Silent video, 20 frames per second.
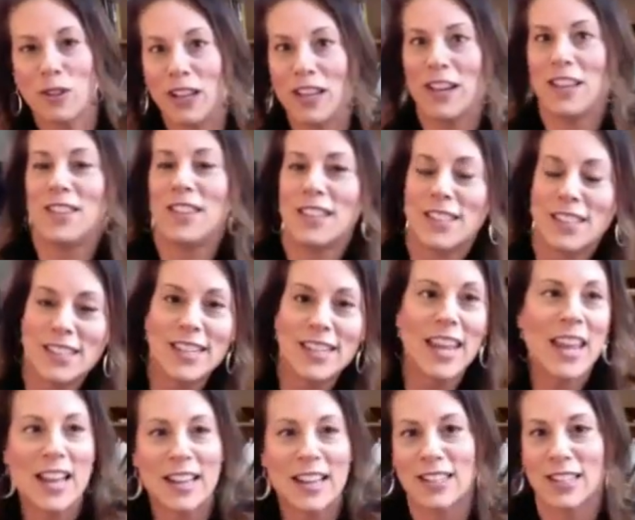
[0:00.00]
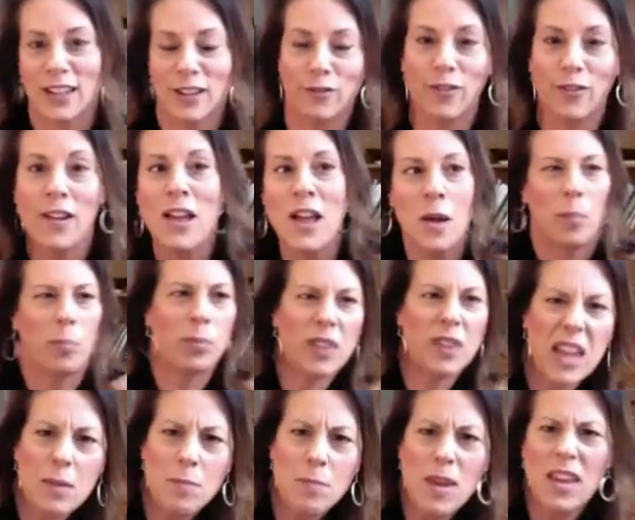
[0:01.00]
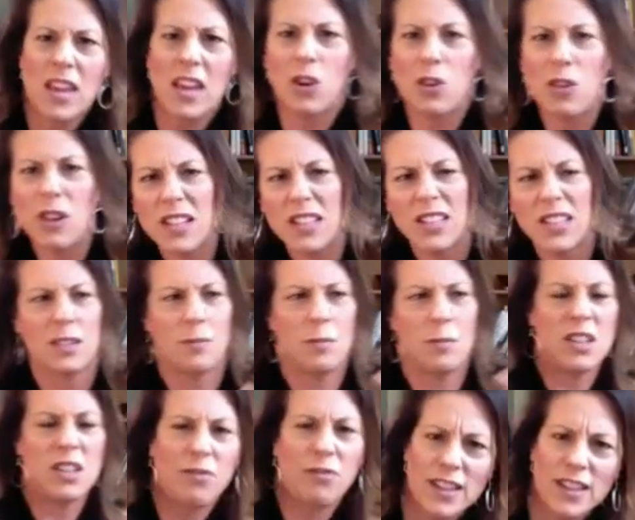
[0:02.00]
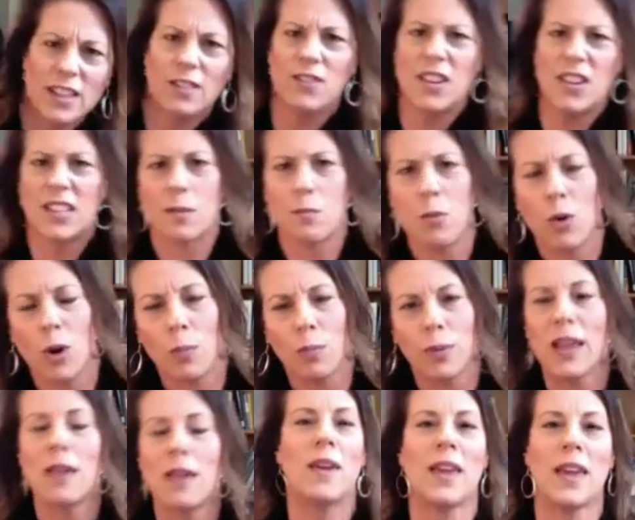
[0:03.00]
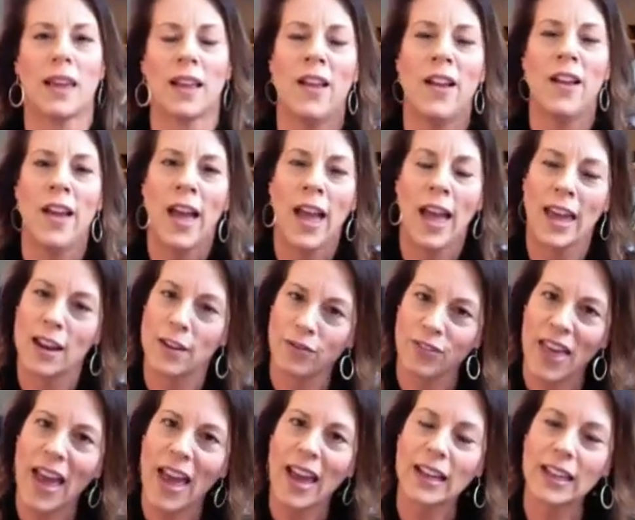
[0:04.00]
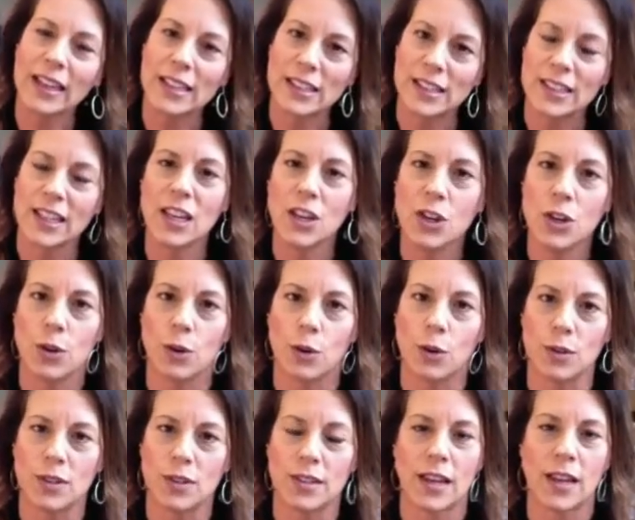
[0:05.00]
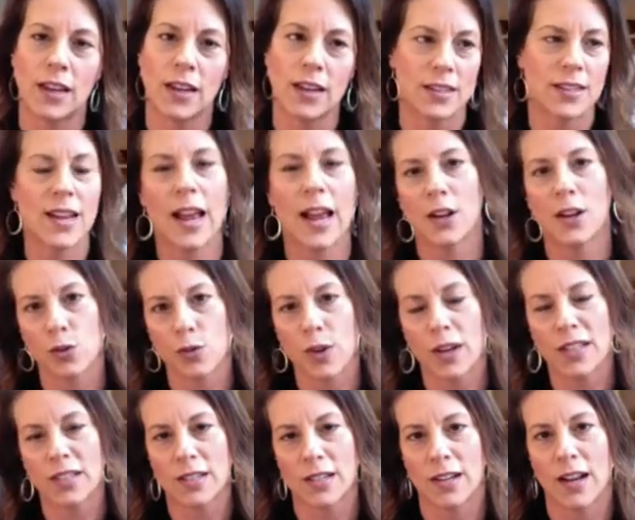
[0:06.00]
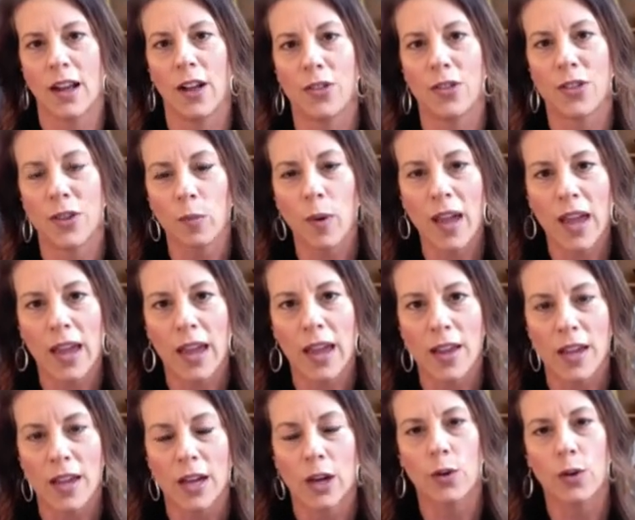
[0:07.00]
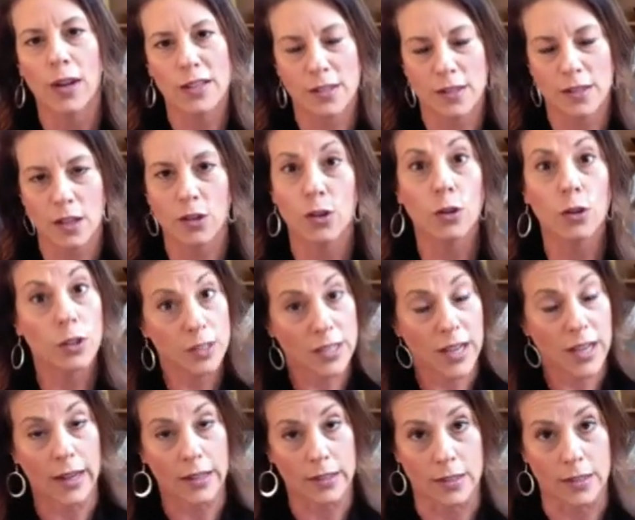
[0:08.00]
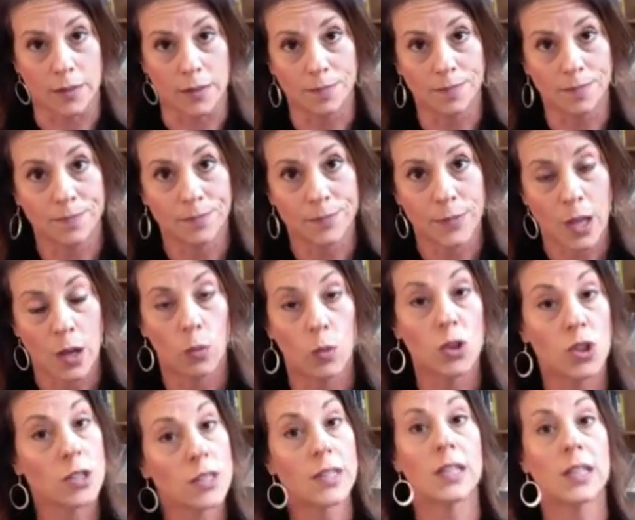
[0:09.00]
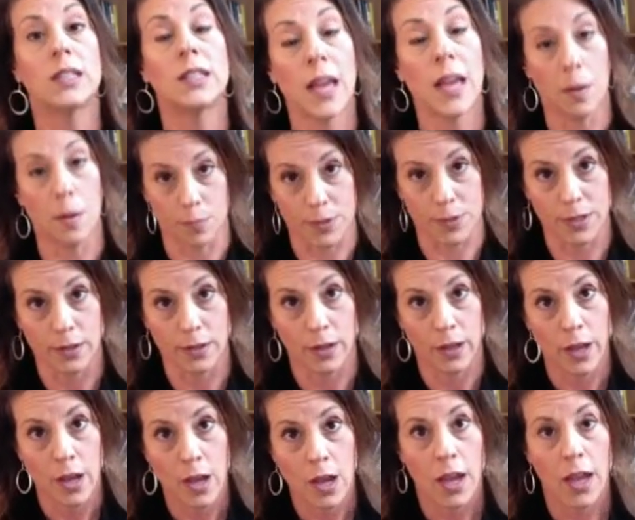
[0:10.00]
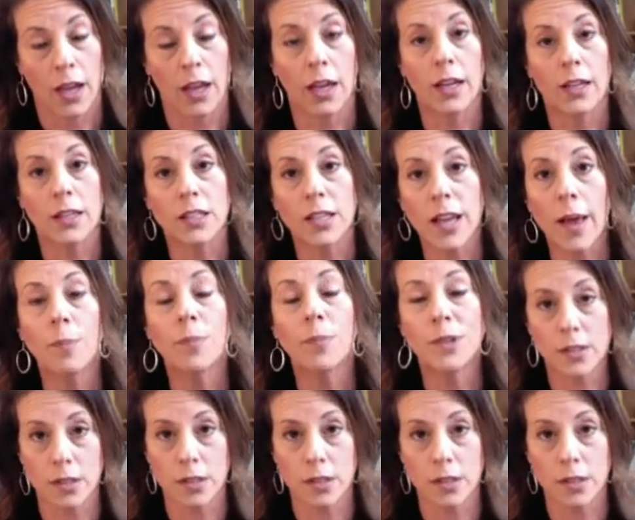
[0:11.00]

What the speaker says: and in this dance of blaming and criticism and defensiveness and more blaming. And if that continues and is not addressed in a healthy way, it creates the third toxin, which is contempt. Mm-hmm. And contempt is